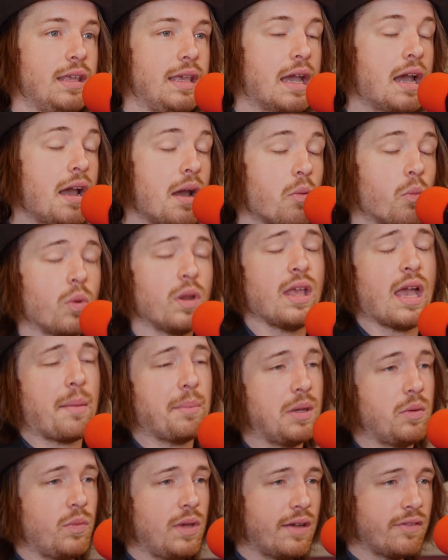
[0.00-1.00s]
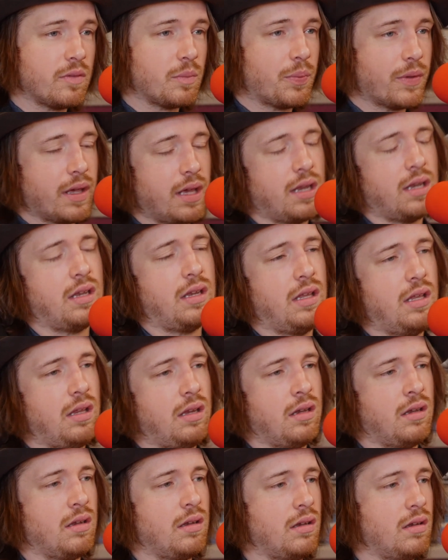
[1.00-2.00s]
Yeah, we haven't played
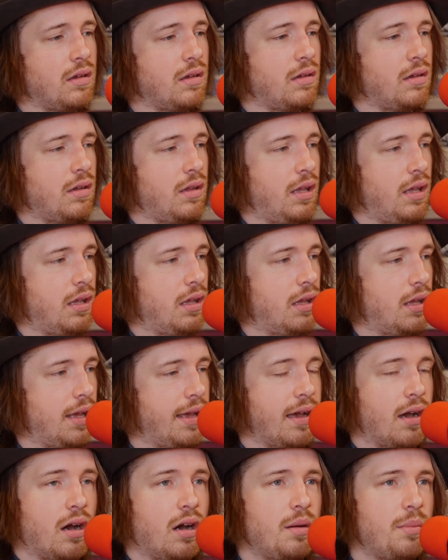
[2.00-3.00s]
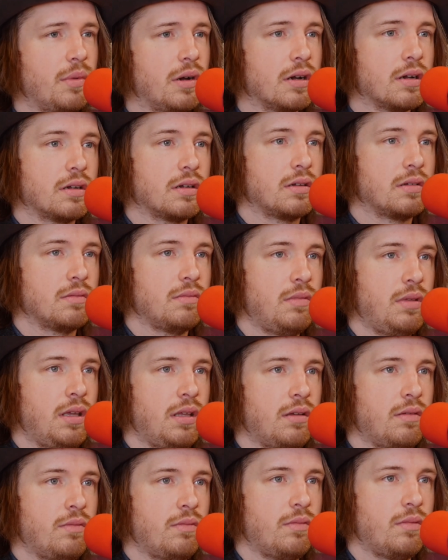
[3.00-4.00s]
at Hot Monk
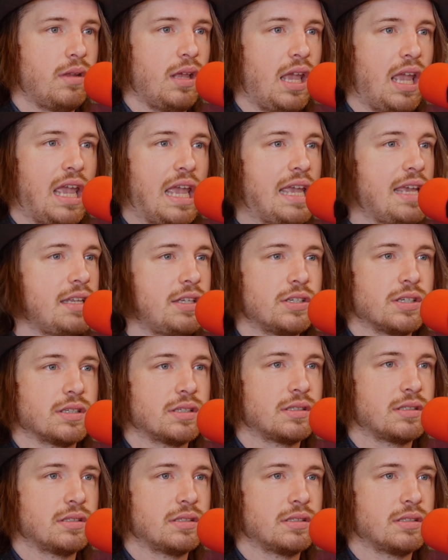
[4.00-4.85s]
in ages.